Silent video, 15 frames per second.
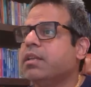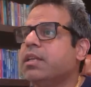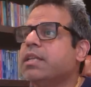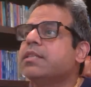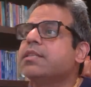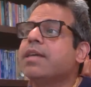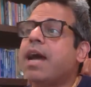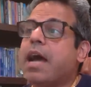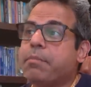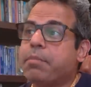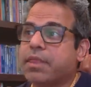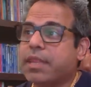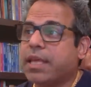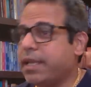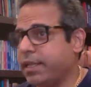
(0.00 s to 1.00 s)
Let's say
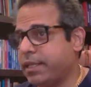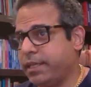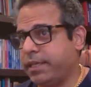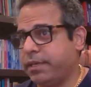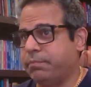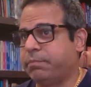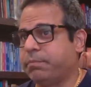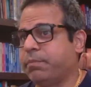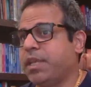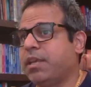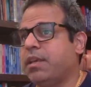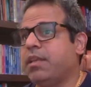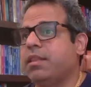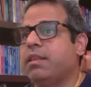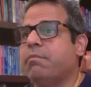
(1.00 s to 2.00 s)
hypothetically,
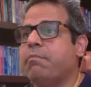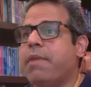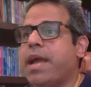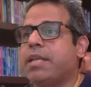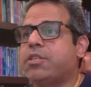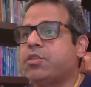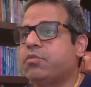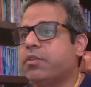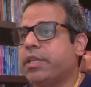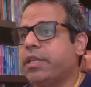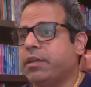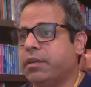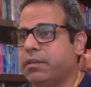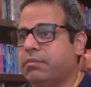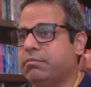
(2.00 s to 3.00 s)
the match is really
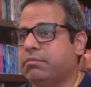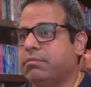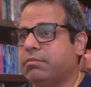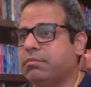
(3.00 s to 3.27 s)
good,